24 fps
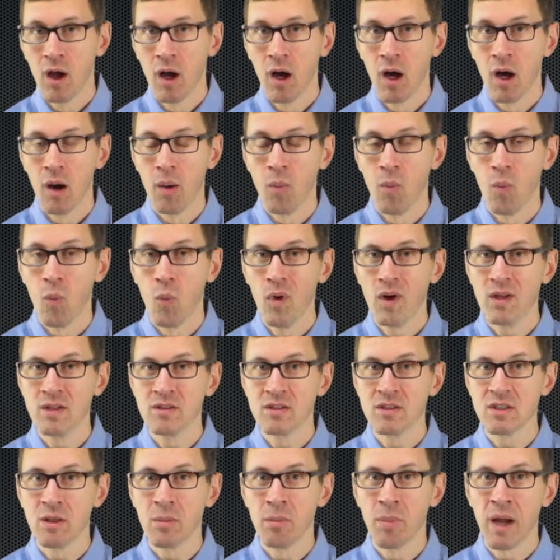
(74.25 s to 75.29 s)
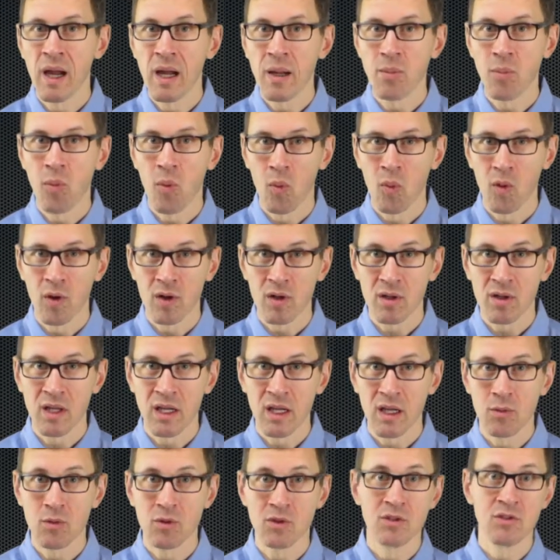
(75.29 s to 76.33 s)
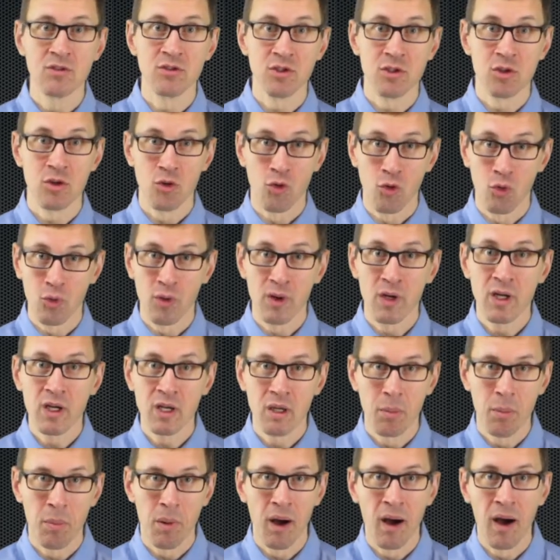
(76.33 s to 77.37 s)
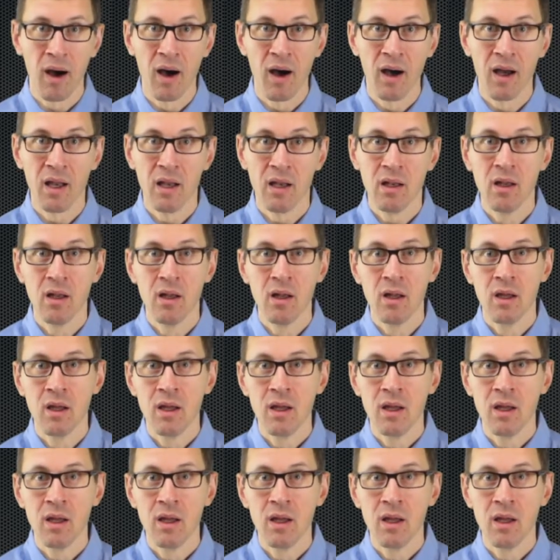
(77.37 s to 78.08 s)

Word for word: Um, once the paperwork language is agreed upon,